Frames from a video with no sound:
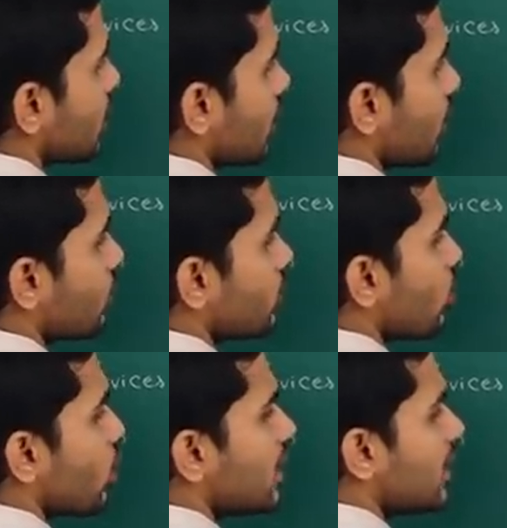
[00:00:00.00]
Now,
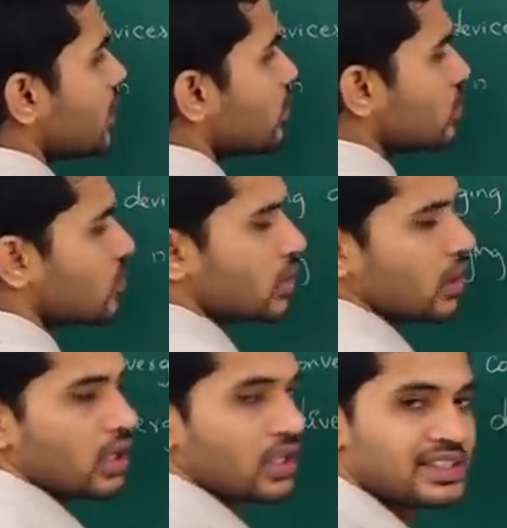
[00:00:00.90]
you already know
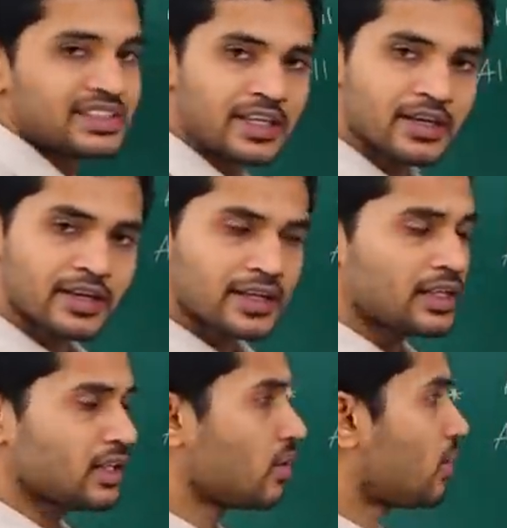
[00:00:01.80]

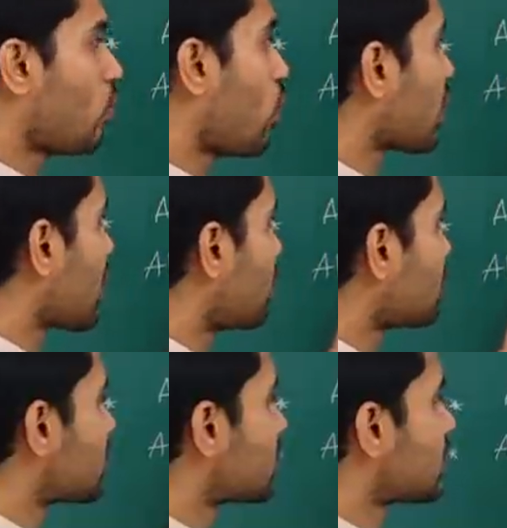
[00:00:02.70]
generally what
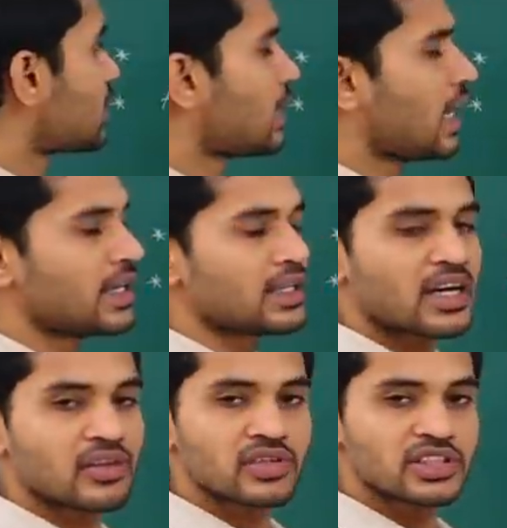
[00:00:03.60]
comes under
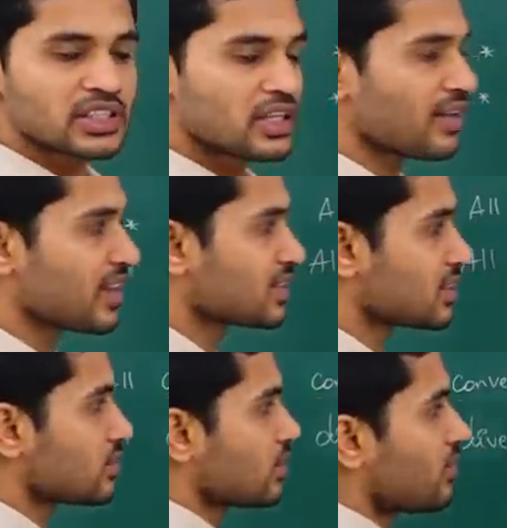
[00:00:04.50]
converging
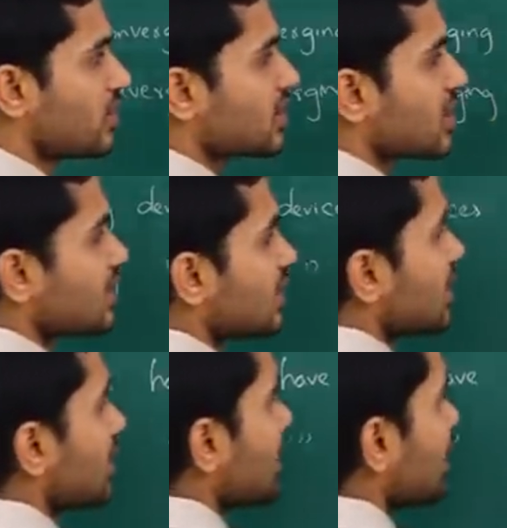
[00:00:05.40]
devices, we have discussed
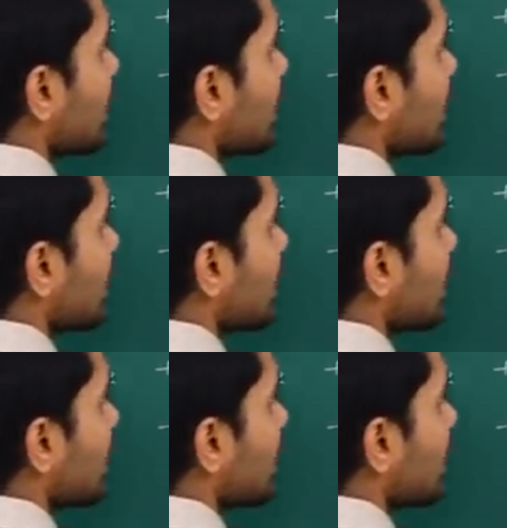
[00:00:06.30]
this earlier,